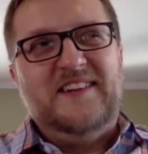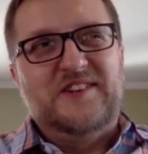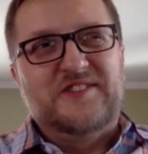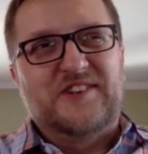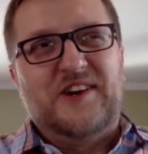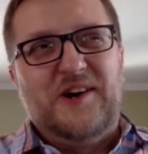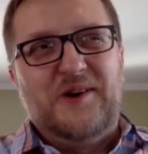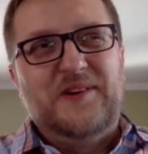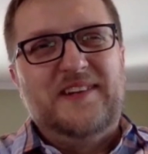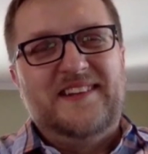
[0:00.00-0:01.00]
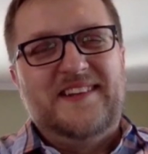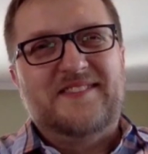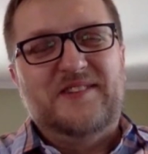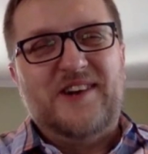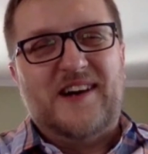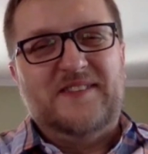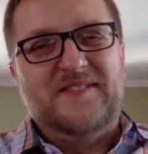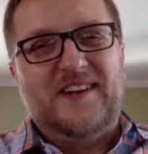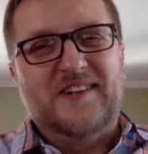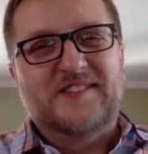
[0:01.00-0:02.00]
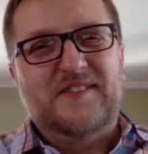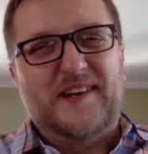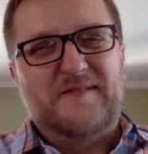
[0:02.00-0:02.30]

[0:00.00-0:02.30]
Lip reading: years ago we did this. We talked about all this stuff.